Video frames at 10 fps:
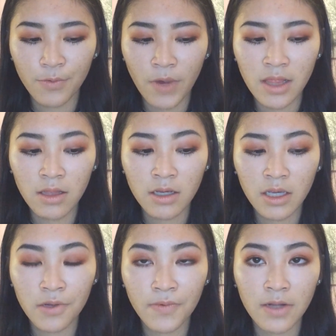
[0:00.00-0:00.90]
when
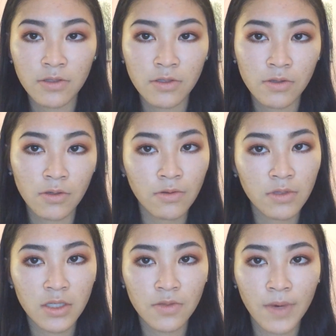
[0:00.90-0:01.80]
looking around
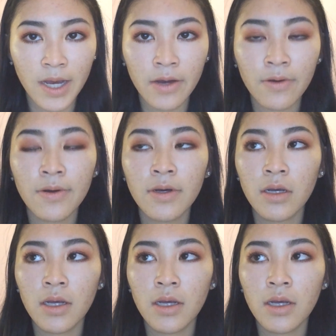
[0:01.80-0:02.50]
schools as well,